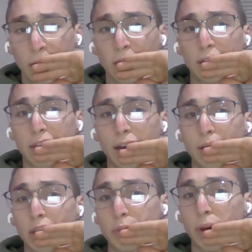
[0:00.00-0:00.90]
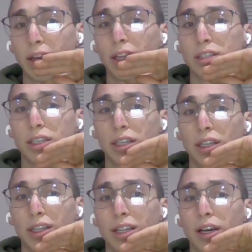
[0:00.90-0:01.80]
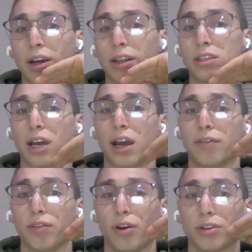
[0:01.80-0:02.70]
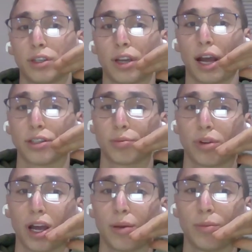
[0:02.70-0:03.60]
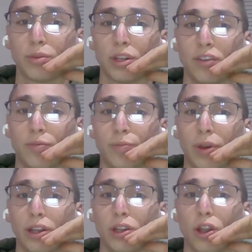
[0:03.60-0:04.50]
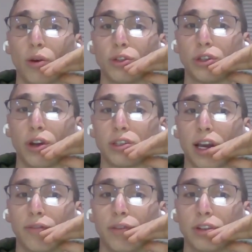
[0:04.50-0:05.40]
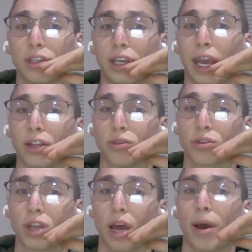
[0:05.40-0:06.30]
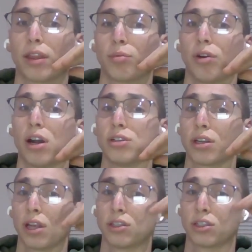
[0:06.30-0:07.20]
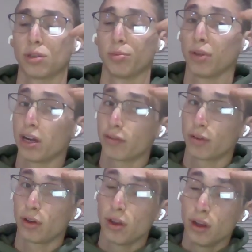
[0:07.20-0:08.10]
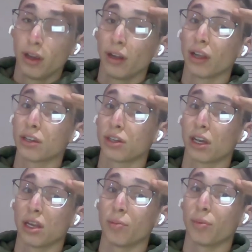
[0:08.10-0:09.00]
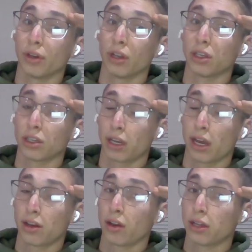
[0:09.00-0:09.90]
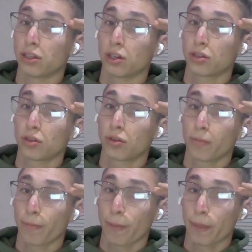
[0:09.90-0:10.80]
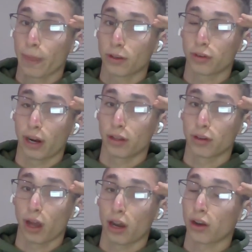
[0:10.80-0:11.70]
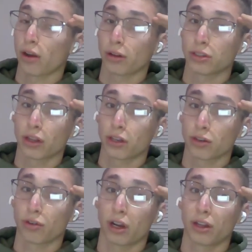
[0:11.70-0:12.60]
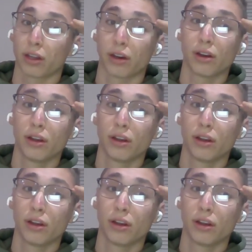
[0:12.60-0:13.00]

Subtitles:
despite the design flaws and constant problems, there have been no serious efforts to cancel or scale back the project. It's just a bluff. They say it, but it's just trying to, I don't know, nothing's going on there.